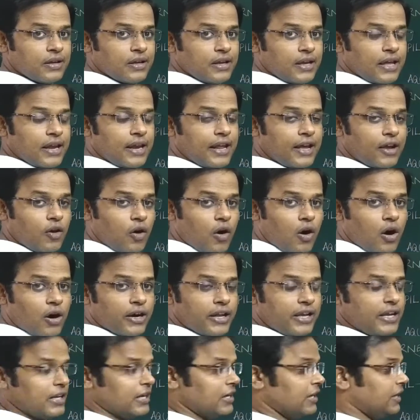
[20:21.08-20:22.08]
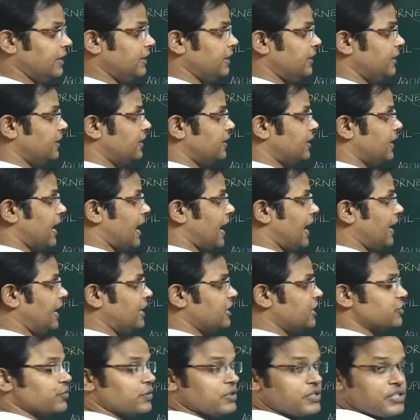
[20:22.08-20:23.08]
And accordingly, the eye
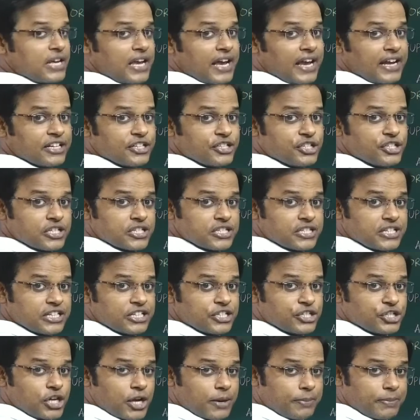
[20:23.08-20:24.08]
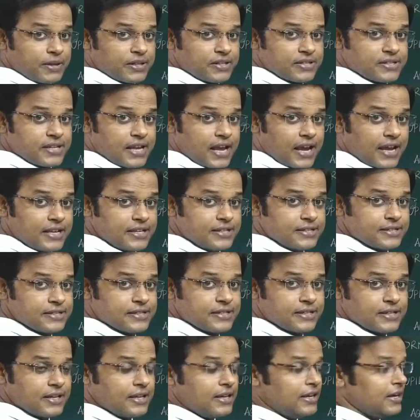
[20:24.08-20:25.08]
lens will adjust its shape and size,
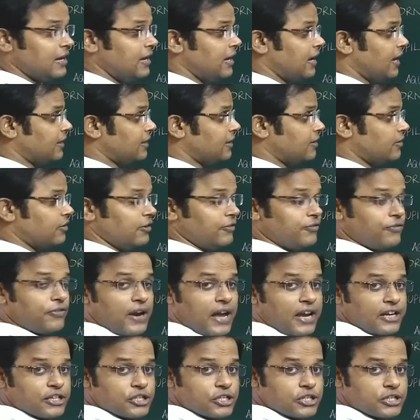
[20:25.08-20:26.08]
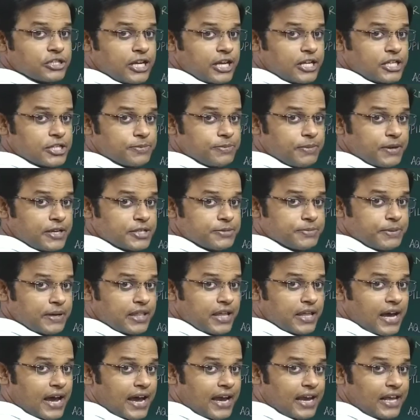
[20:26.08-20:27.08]
and the refraction takes place by the
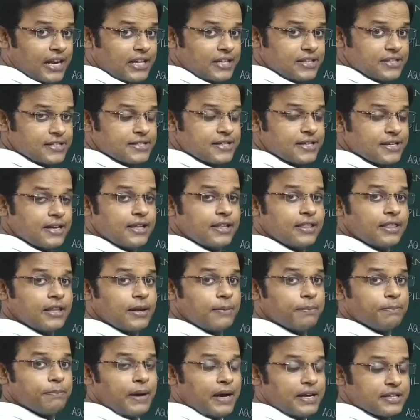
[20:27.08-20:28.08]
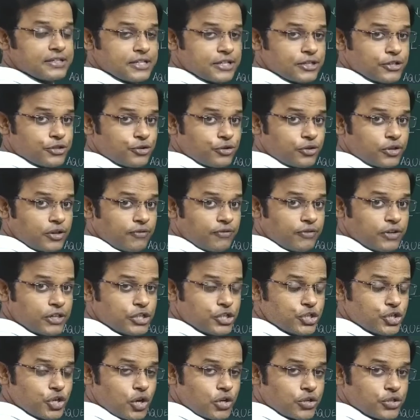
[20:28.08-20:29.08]
eye lens, then passes through the
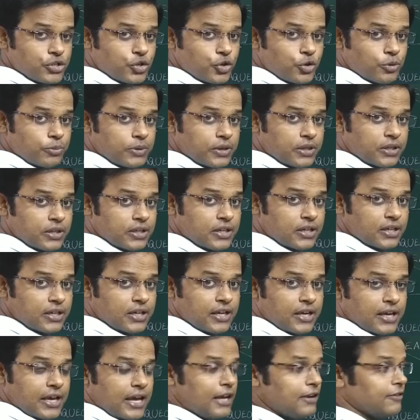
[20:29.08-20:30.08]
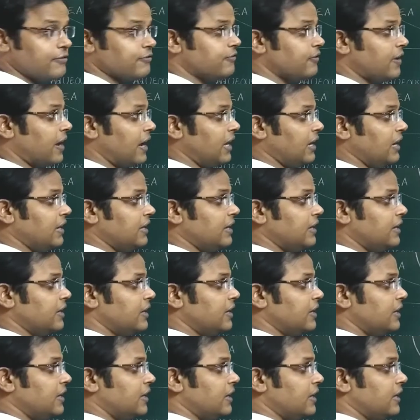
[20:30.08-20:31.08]
vitreous humor, and
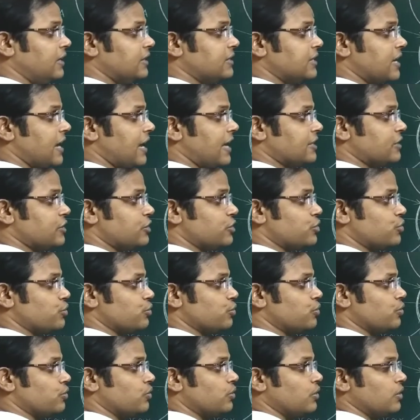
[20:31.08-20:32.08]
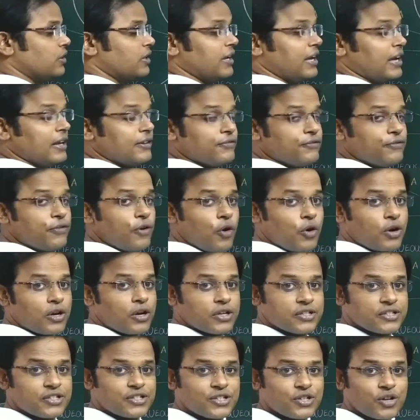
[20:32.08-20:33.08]
finally it has to get
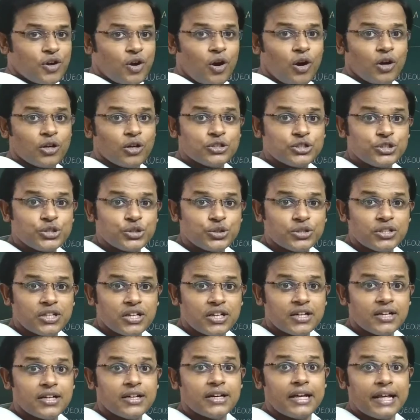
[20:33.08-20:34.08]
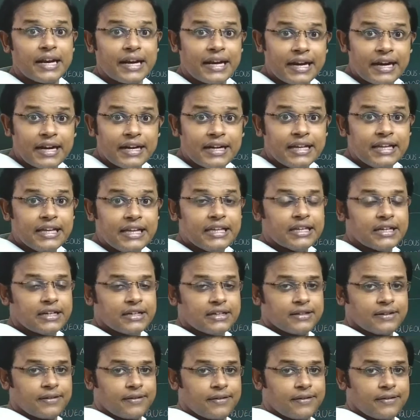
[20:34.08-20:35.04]
focused onto the retina.